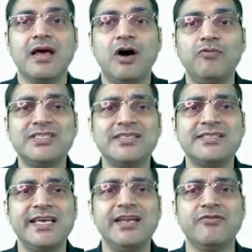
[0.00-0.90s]
How was the
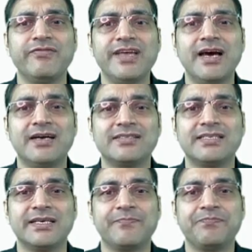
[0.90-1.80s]
scene in
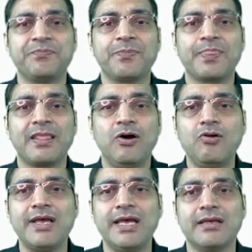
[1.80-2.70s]
VARC?
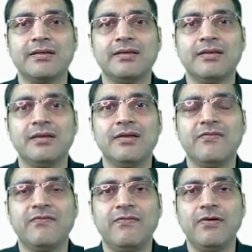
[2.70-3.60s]
Okay.
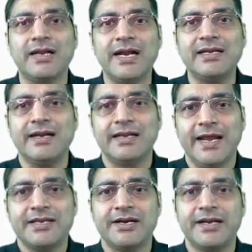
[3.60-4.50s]
For net
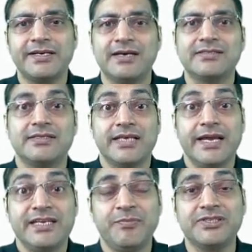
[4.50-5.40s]
8 correct answers,
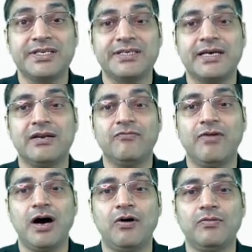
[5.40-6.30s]
80 percentile.
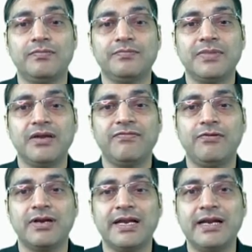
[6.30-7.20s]
Wow. And
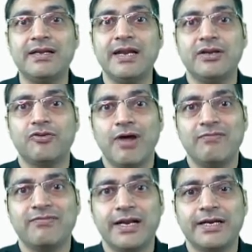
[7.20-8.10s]
for net
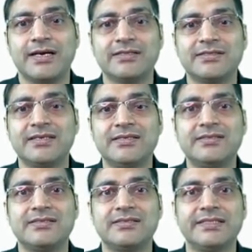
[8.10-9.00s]
12 correct
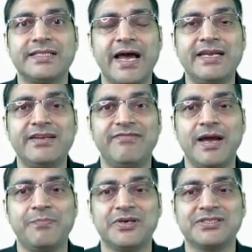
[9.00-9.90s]
answers,
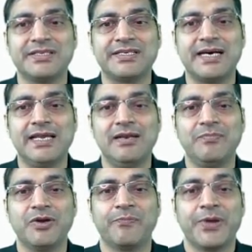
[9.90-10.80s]
95 percentile.
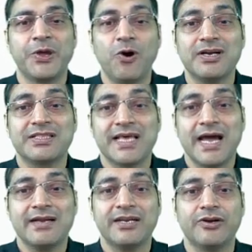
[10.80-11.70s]
But beyond
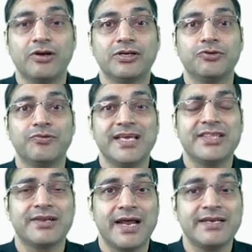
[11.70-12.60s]
that, in order to
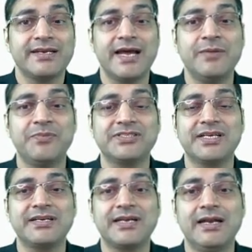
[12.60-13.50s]
reach 99
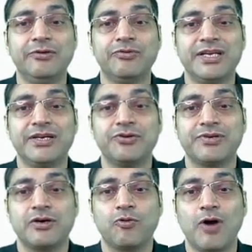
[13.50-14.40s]
percentile, you needed to
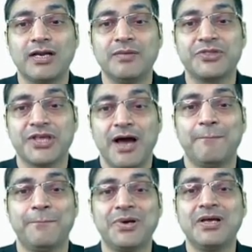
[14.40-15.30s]
take a quantum
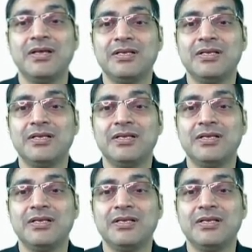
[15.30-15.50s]
jump.